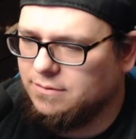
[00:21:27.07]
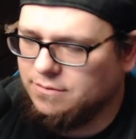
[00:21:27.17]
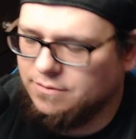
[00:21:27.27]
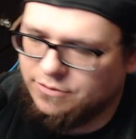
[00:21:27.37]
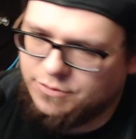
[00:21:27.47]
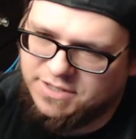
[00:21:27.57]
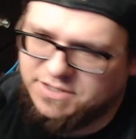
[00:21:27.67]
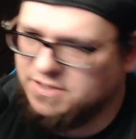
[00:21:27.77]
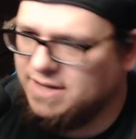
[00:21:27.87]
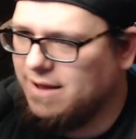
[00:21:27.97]
Chris
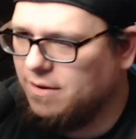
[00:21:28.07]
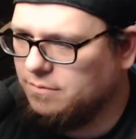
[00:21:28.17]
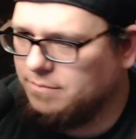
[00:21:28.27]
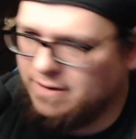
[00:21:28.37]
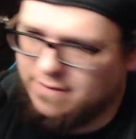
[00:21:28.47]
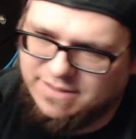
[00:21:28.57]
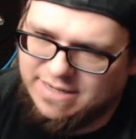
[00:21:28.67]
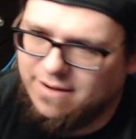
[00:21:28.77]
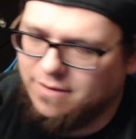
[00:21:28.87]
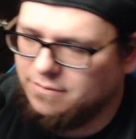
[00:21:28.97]
is out, Barry's
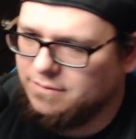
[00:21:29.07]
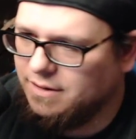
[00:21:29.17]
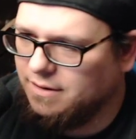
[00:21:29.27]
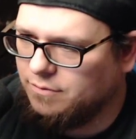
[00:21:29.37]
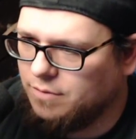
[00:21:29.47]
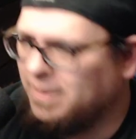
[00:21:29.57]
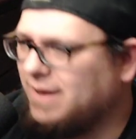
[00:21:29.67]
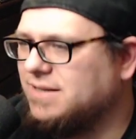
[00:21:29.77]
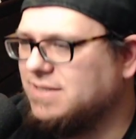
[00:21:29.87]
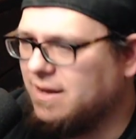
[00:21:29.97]
out,
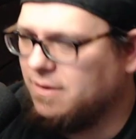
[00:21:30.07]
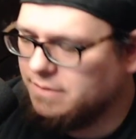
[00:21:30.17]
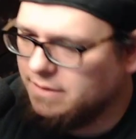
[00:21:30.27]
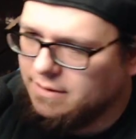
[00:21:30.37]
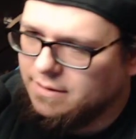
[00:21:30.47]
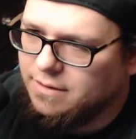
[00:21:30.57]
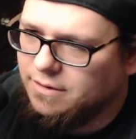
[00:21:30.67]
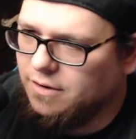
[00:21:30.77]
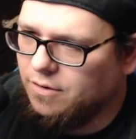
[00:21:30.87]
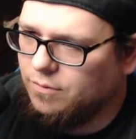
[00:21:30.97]
Rebecca's out. You
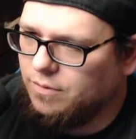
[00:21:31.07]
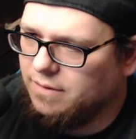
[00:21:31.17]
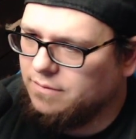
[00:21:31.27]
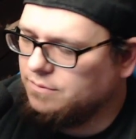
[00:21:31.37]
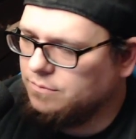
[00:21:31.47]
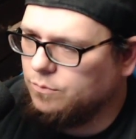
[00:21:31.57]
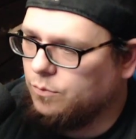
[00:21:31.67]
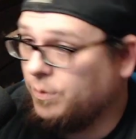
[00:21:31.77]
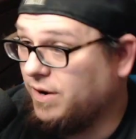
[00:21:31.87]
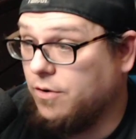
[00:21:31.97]
know,
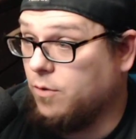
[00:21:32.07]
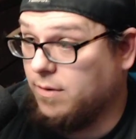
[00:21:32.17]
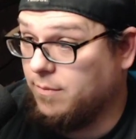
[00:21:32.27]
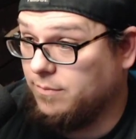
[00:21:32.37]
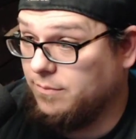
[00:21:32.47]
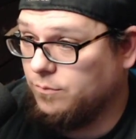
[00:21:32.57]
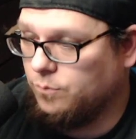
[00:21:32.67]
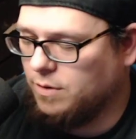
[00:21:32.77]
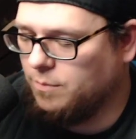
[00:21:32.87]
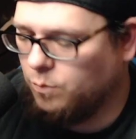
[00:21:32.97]
we don't know where
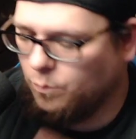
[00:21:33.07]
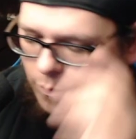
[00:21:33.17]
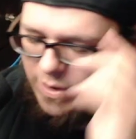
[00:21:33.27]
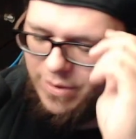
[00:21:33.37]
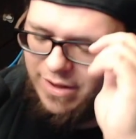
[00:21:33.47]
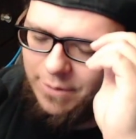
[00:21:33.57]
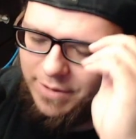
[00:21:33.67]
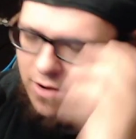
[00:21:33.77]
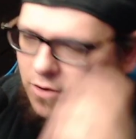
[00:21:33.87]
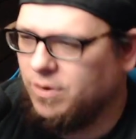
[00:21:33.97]
we
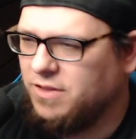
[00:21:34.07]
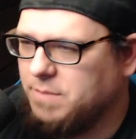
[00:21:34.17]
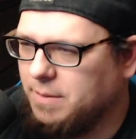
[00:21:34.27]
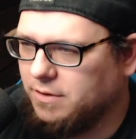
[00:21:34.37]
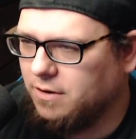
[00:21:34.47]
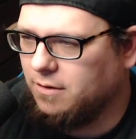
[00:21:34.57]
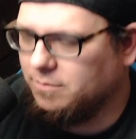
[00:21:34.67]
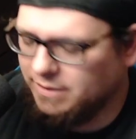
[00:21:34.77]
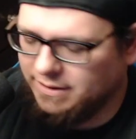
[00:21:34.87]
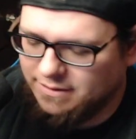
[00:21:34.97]
don't know where these people are,
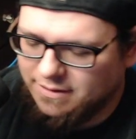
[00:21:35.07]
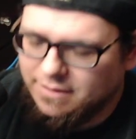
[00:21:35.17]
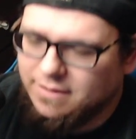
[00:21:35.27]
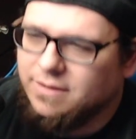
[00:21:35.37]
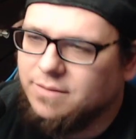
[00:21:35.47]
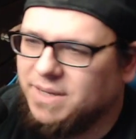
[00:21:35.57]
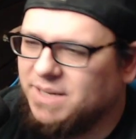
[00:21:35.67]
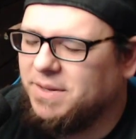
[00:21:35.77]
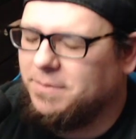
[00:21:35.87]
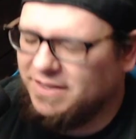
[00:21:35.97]
but
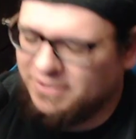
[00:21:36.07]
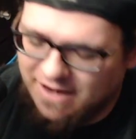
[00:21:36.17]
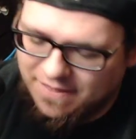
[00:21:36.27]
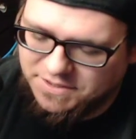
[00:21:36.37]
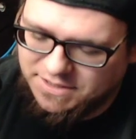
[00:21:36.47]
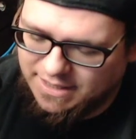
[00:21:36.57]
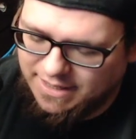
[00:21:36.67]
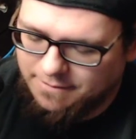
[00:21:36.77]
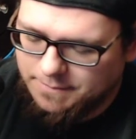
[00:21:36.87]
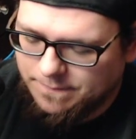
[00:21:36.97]
if they're not in the
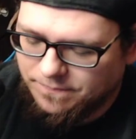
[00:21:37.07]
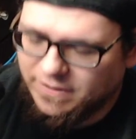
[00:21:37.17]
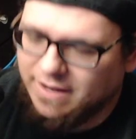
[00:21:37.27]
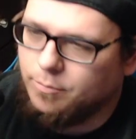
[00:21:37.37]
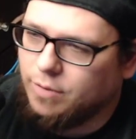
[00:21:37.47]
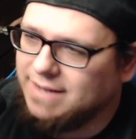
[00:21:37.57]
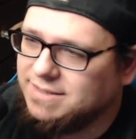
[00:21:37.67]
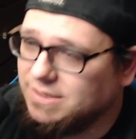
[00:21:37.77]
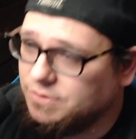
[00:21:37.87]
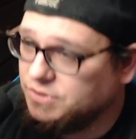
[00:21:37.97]
city, and Brad
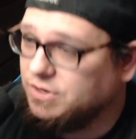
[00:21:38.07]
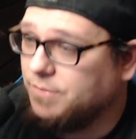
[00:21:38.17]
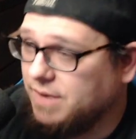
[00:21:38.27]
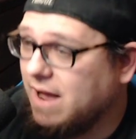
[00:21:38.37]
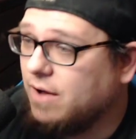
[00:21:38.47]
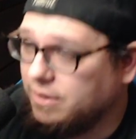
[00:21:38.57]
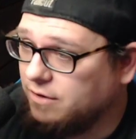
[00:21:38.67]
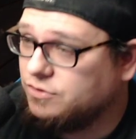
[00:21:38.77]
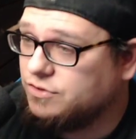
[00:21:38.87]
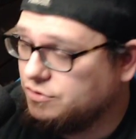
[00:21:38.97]
says there's something out here
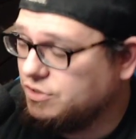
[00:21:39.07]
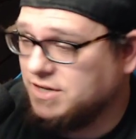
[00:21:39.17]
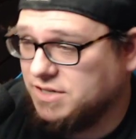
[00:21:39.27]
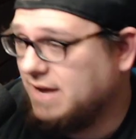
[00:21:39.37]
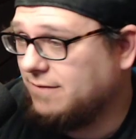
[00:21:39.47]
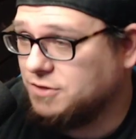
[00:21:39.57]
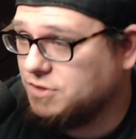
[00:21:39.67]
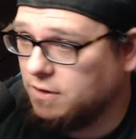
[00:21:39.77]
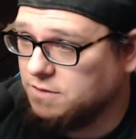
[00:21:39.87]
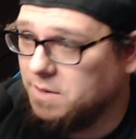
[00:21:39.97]
chasing after
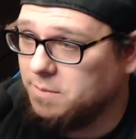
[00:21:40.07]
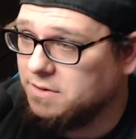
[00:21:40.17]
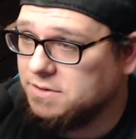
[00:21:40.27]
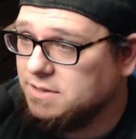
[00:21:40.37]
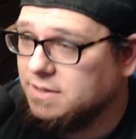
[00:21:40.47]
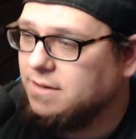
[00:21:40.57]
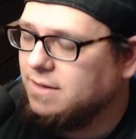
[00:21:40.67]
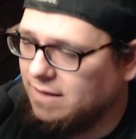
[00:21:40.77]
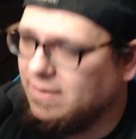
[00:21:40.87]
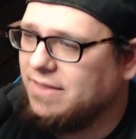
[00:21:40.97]
STARS members.
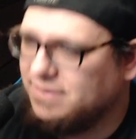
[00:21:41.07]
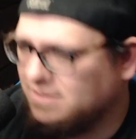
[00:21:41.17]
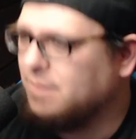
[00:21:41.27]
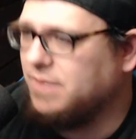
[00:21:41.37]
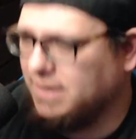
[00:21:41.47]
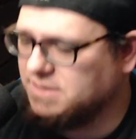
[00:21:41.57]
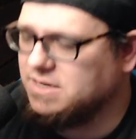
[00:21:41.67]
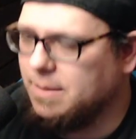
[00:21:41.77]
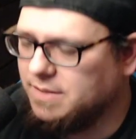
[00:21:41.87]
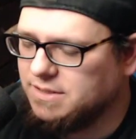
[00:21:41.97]
And that something is
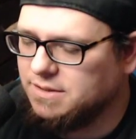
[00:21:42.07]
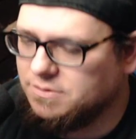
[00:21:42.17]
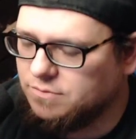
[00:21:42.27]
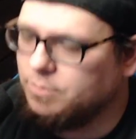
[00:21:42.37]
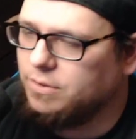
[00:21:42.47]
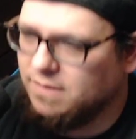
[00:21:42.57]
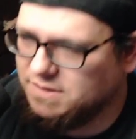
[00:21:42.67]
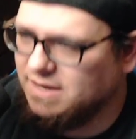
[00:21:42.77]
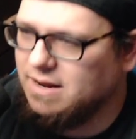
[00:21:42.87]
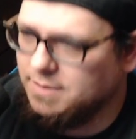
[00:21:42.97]
Nemesis. Umbrella
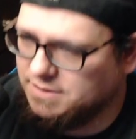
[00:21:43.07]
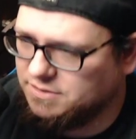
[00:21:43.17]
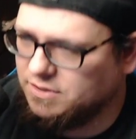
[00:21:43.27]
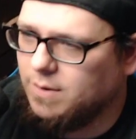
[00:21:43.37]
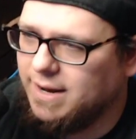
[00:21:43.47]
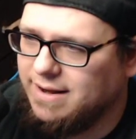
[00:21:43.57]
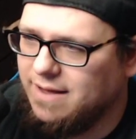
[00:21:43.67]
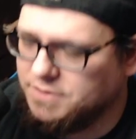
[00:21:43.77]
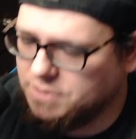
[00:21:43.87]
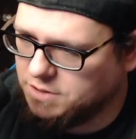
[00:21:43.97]
sent Nemesis to quiet down the
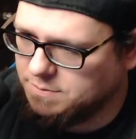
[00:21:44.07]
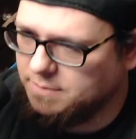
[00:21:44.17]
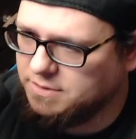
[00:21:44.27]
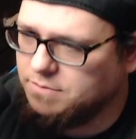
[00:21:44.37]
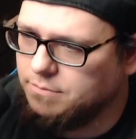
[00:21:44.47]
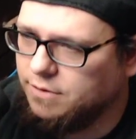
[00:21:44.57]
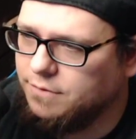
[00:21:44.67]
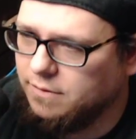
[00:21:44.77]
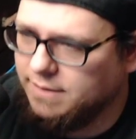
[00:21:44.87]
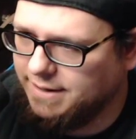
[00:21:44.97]
STARS members from blowing the
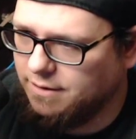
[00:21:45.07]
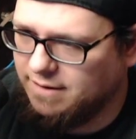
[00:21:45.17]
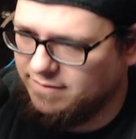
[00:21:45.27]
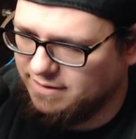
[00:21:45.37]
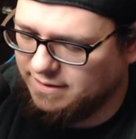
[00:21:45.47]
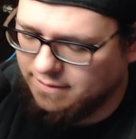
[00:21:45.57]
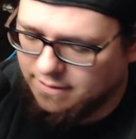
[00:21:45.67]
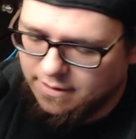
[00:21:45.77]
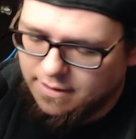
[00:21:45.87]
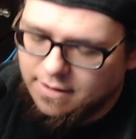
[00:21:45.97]
lid on everything
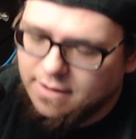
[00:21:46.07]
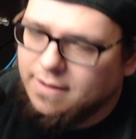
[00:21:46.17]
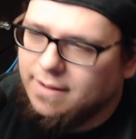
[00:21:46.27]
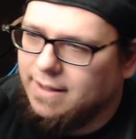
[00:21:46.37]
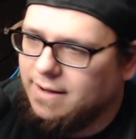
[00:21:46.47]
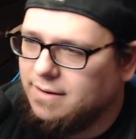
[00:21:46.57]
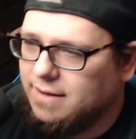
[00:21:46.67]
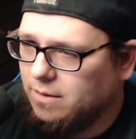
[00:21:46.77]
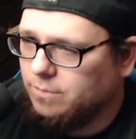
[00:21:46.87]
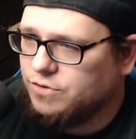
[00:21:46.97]
and to
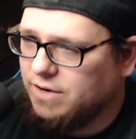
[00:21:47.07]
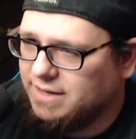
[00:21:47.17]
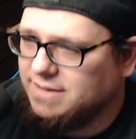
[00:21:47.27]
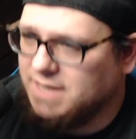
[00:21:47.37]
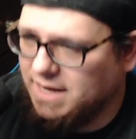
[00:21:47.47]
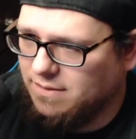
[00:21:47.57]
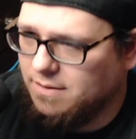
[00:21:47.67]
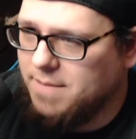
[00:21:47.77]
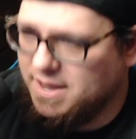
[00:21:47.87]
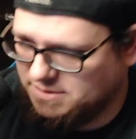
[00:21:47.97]
help try to contain the
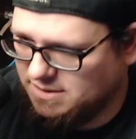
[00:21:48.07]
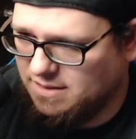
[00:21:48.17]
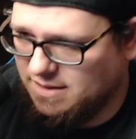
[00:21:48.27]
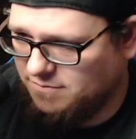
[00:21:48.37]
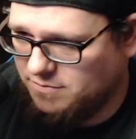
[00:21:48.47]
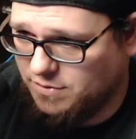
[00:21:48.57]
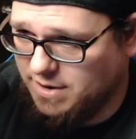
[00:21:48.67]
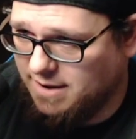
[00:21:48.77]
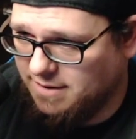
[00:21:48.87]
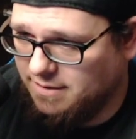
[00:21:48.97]
mess that they've created.